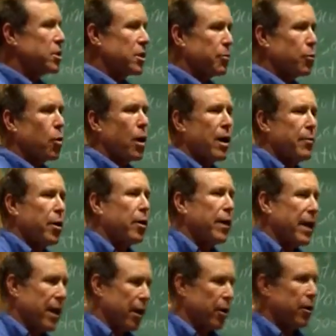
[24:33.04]
the
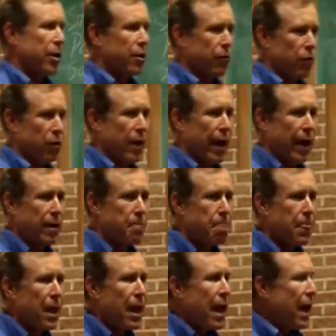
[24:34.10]
primary area for that.
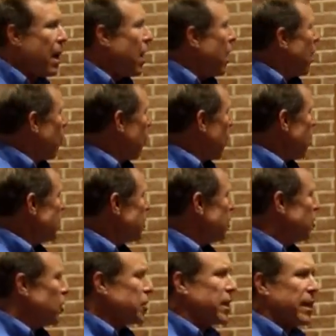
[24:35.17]
We're
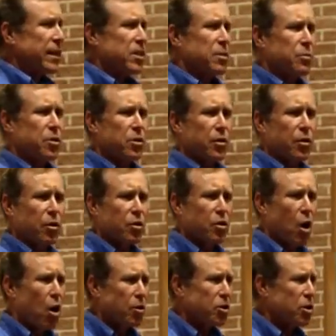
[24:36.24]
also looking at there's
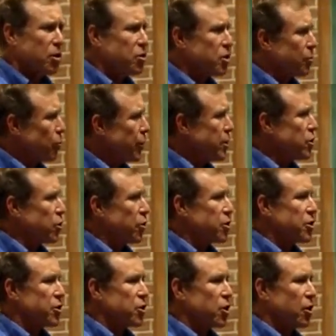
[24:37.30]
also some
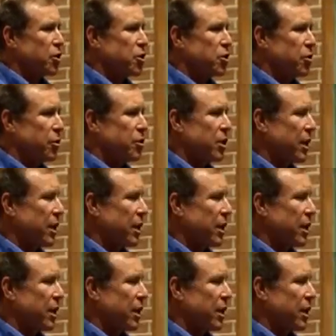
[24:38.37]
research that starts to